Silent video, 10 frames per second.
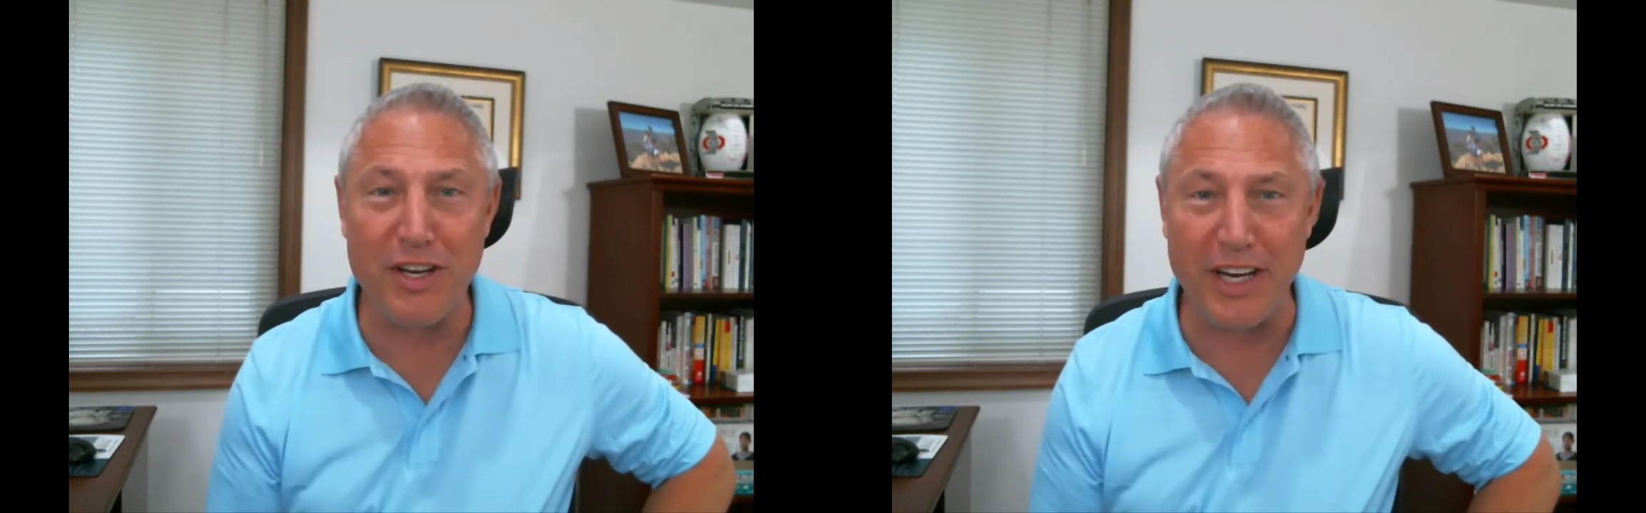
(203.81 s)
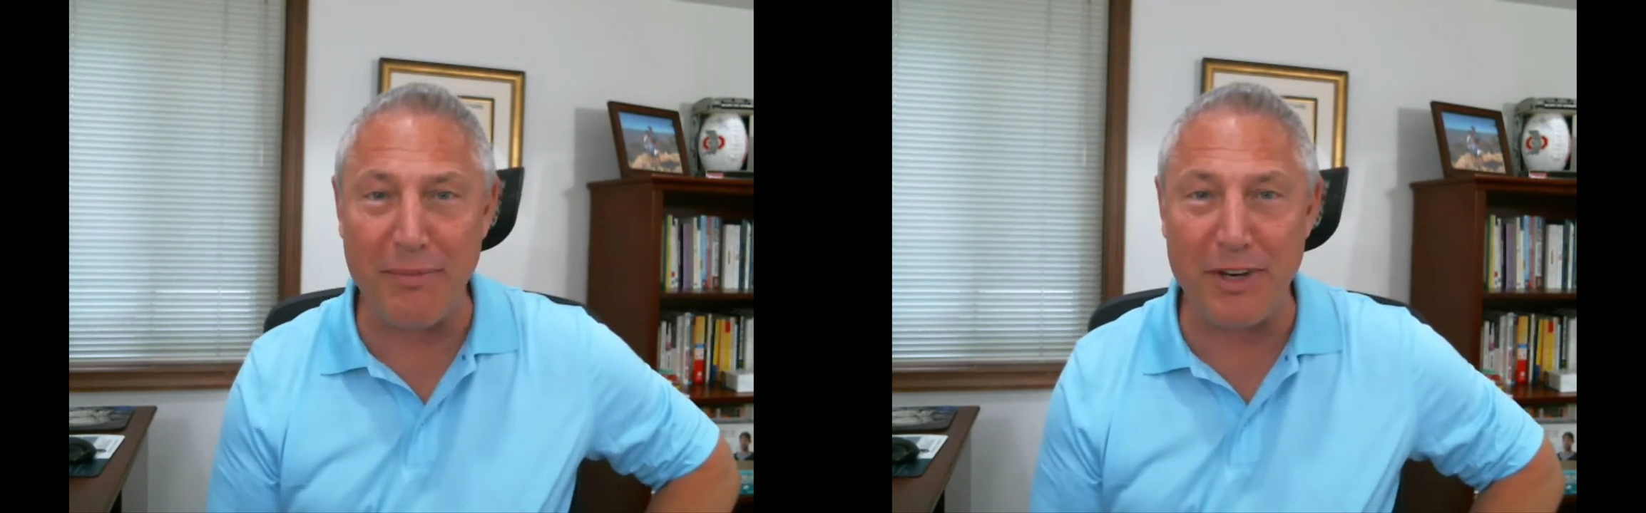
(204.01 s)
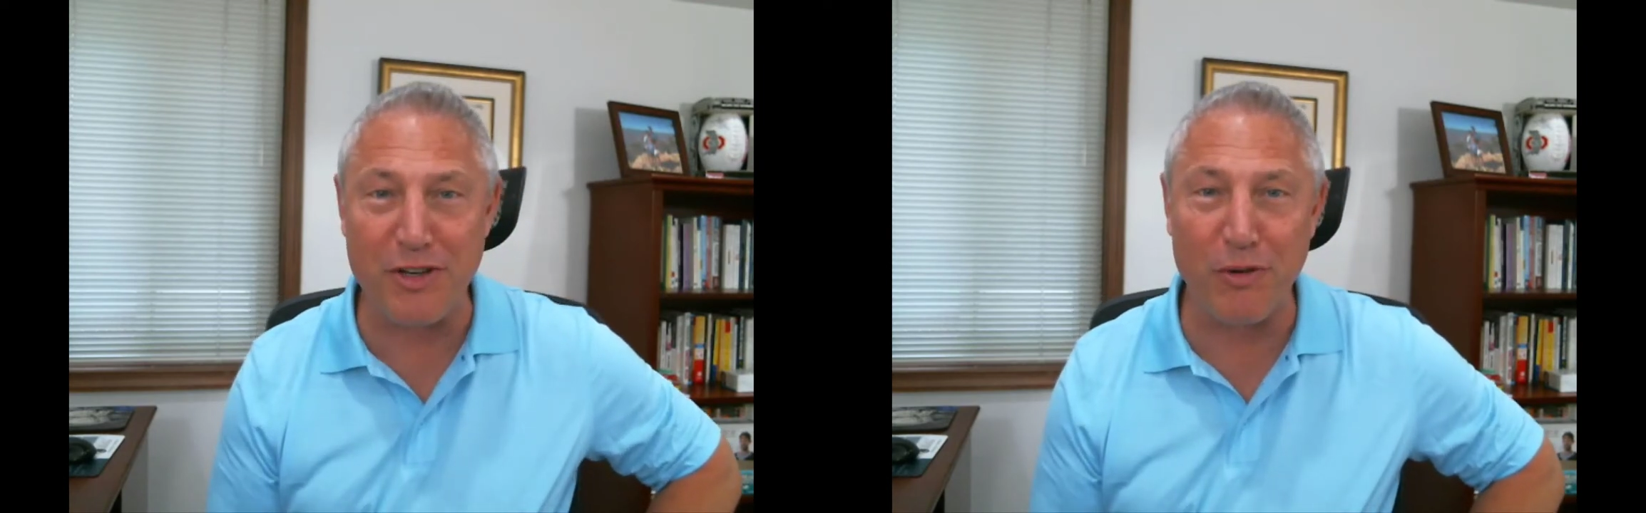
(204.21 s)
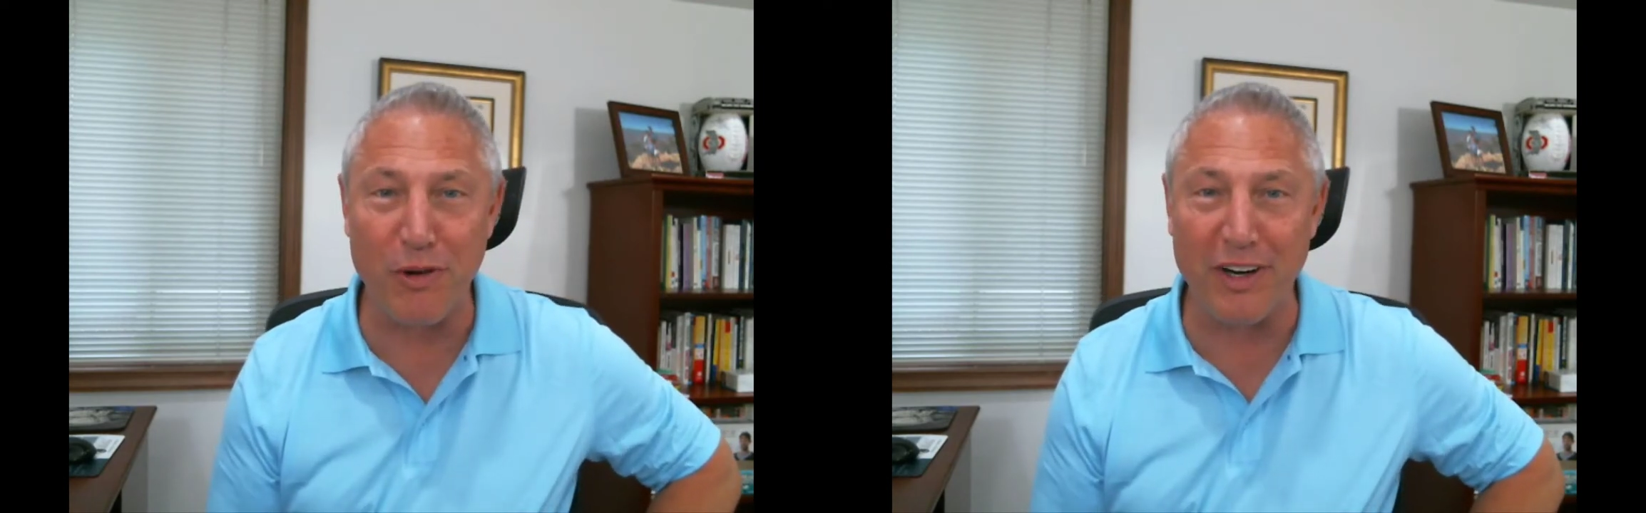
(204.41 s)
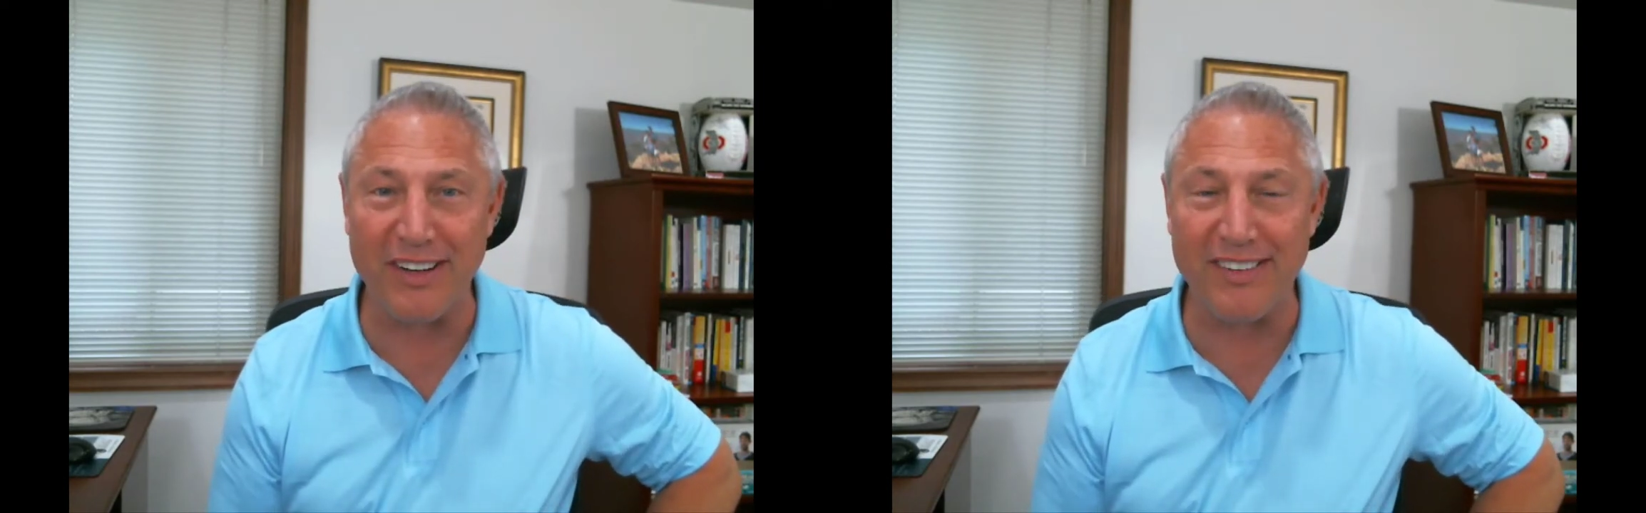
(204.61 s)
team at your
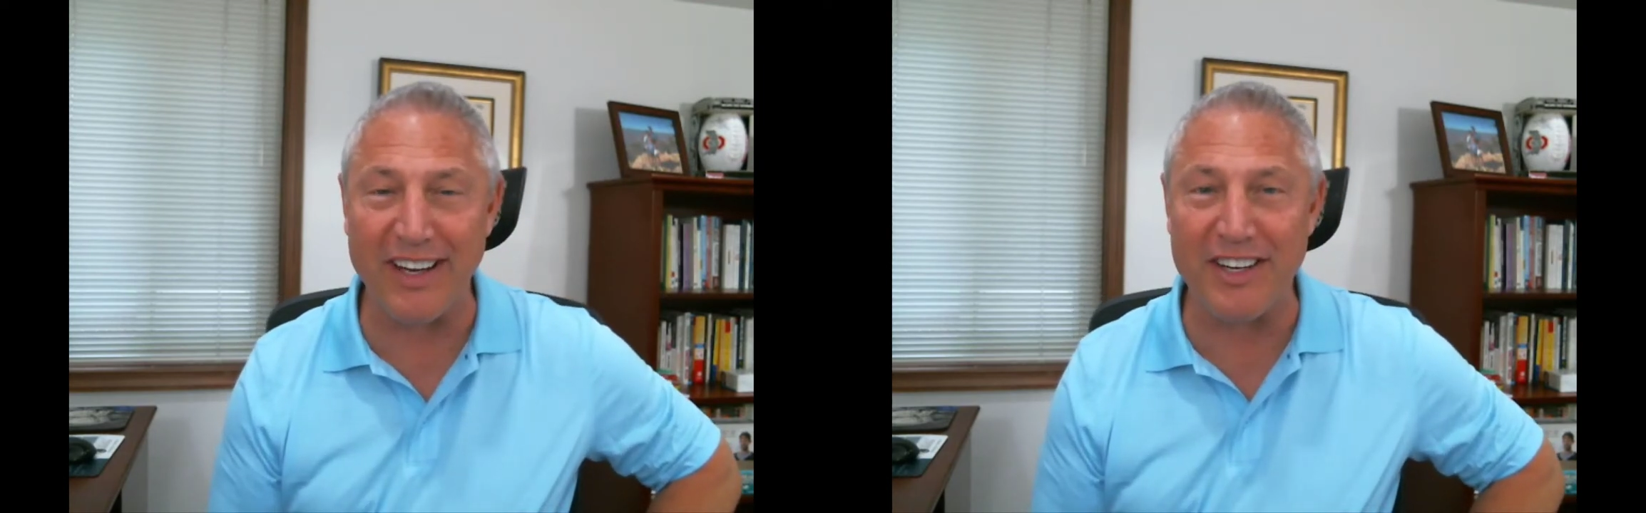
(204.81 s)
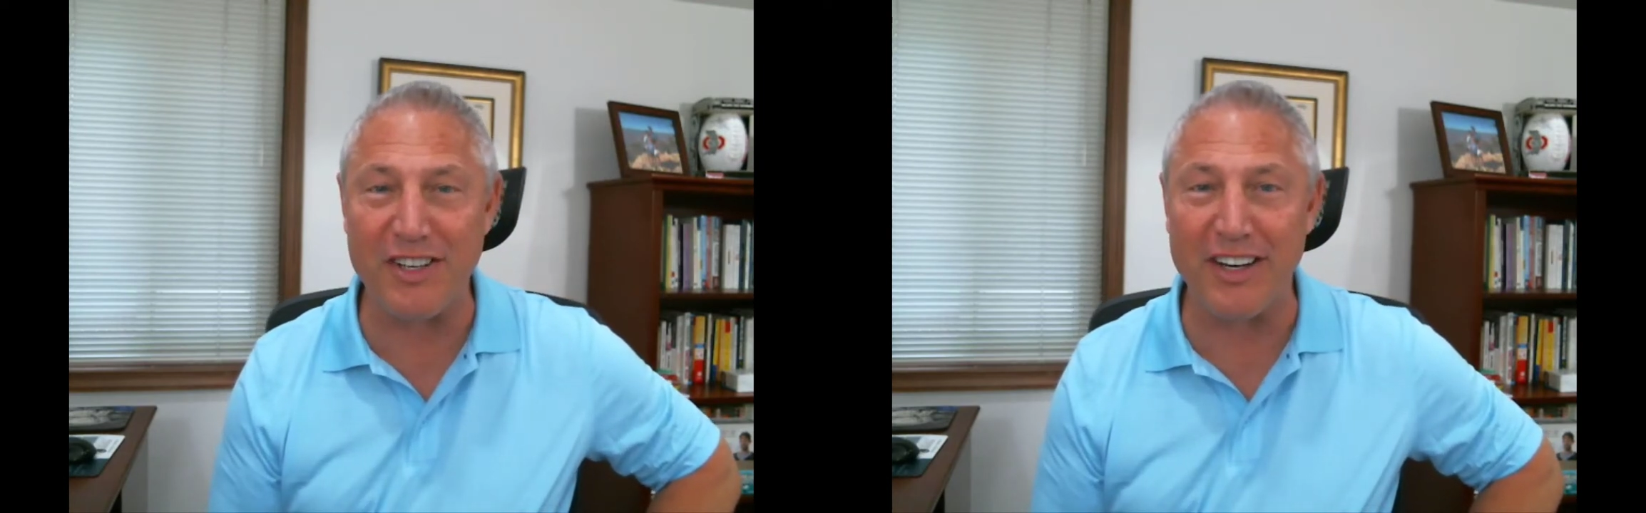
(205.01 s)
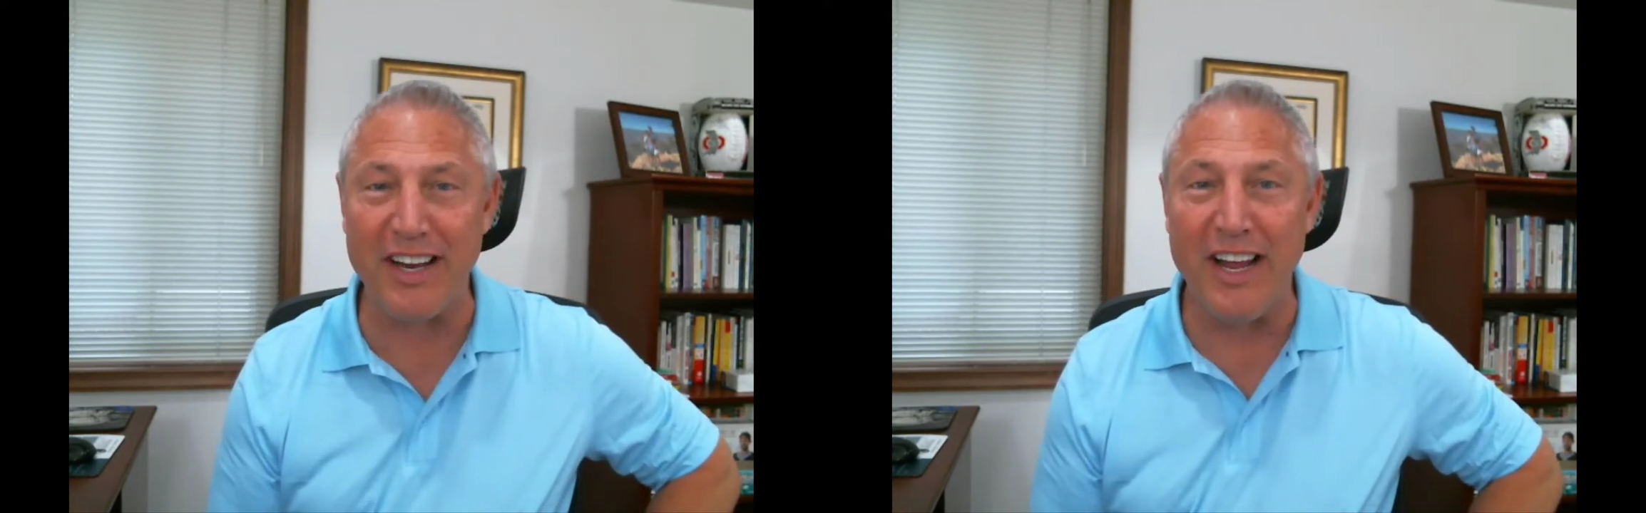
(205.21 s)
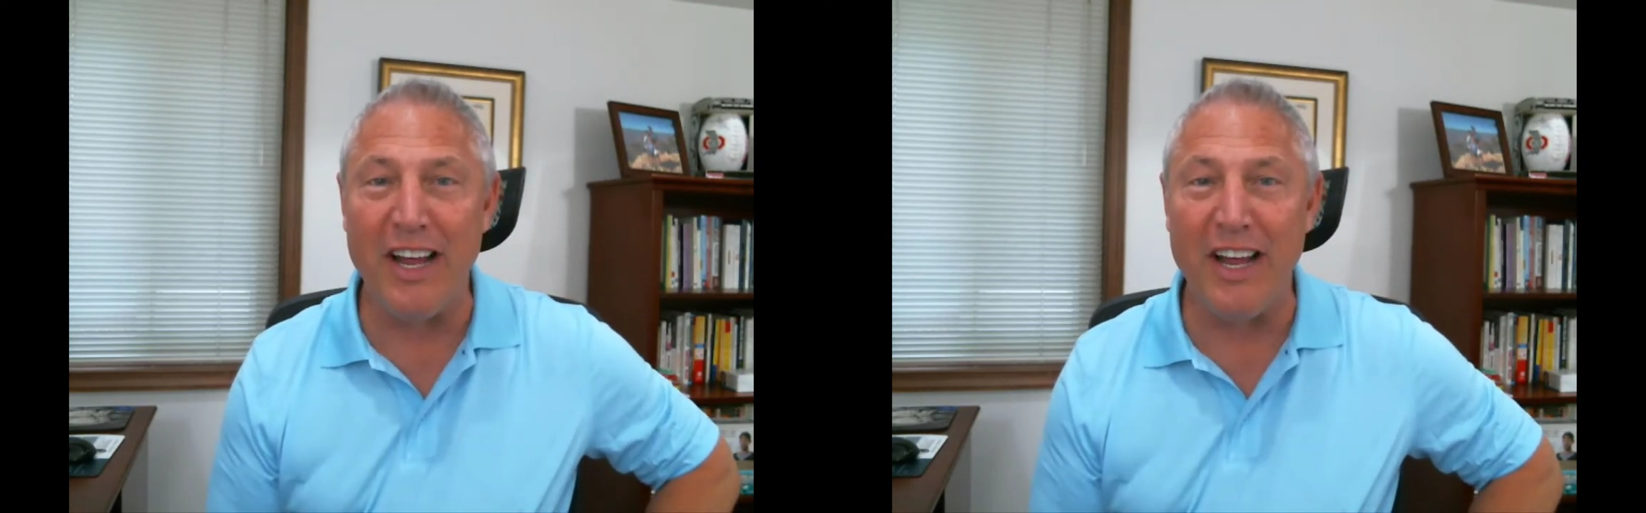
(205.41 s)
organization